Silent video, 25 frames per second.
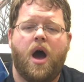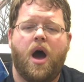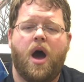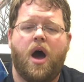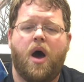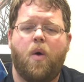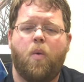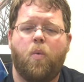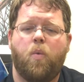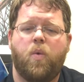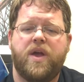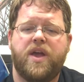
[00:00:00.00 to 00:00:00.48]

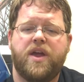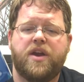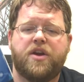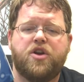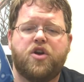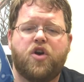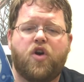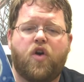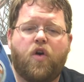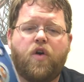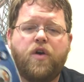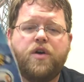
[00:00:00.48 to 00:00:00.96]
We
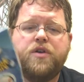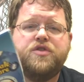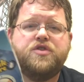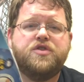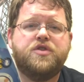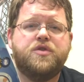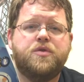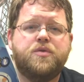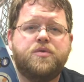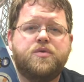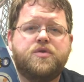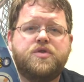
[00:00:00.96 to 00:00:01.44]
encourage you
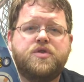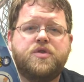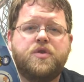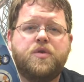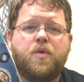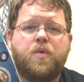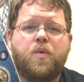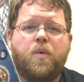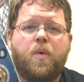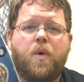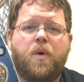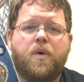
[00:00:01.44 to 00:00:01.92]
to
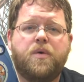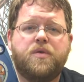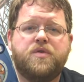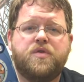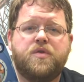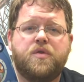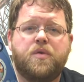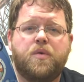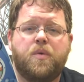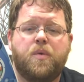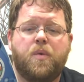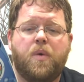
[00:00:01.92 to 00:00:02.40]

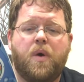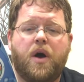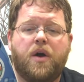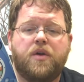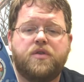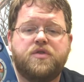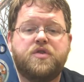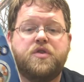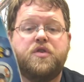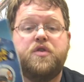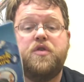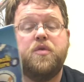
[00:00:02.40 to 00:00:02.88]

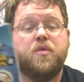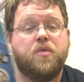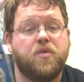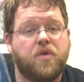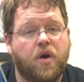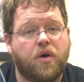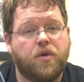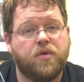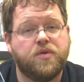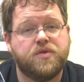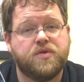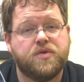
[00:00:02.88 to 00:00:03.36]
do
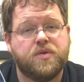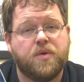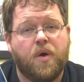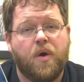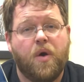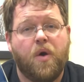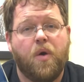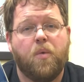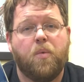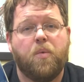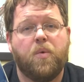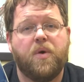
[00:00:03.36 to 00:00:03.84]
those
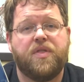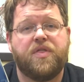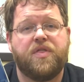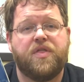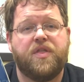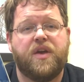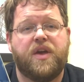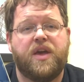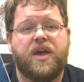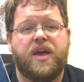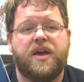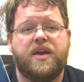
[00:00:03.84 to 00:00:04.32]
with the
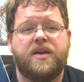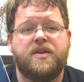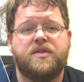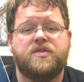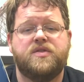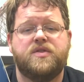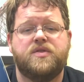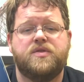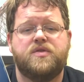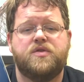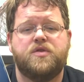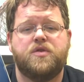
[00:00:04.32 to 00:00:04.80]
kids,
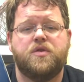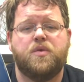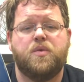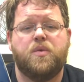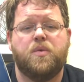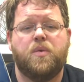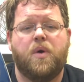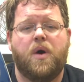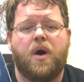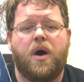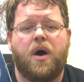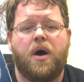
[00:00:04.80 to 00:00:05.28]

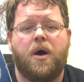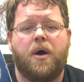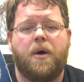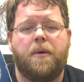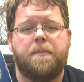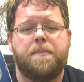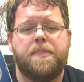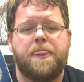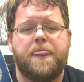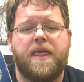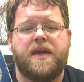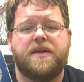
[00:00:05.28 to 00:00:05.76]
to
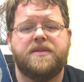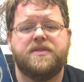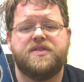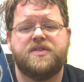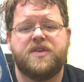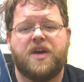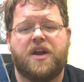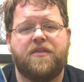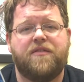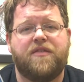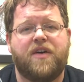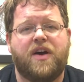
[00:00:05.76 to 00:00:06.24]

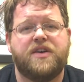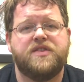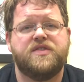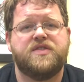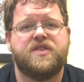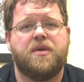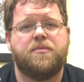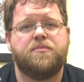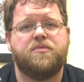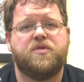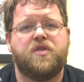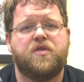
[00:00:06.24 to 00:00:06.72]
incentivize them
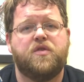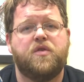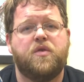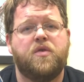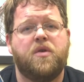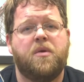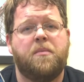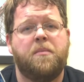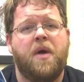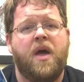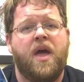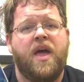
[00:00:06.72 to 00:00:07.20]
to do them.
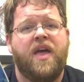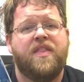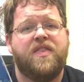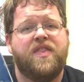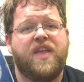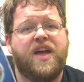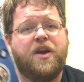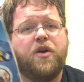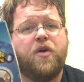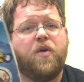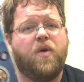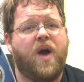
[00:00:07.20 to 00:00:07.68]
They
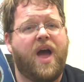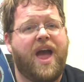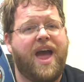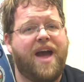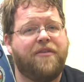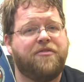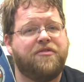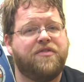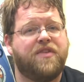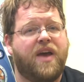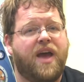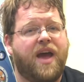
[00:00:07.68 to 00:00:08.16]
don't have
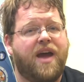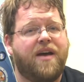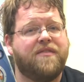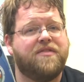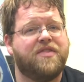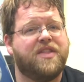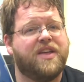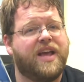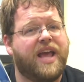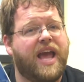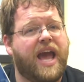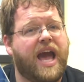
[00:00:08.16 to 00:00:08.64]
to have the
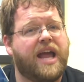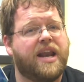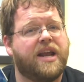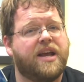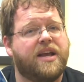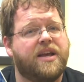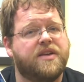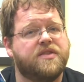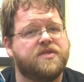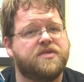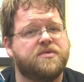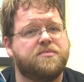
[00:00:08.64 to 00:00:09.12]

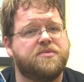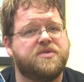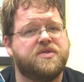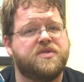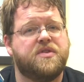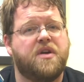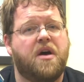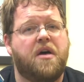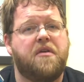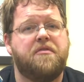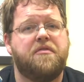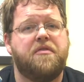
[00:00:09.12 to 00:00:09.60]
catechism
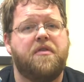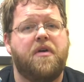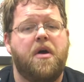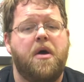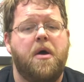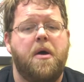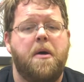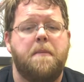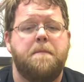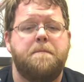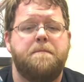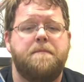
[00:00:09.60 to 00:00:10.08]
stuff
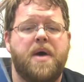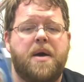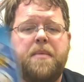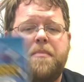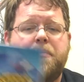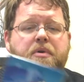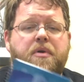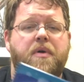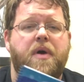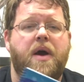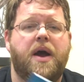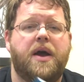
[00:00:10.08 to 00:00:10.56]

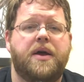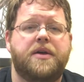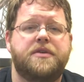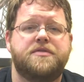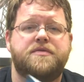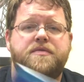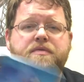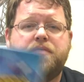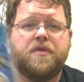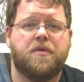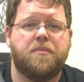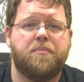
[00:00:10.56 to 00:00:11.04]
memorized
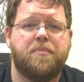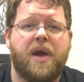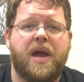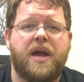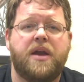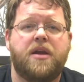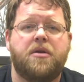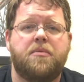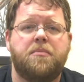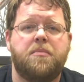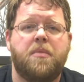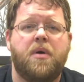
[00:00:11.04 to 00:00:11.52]
verbatim,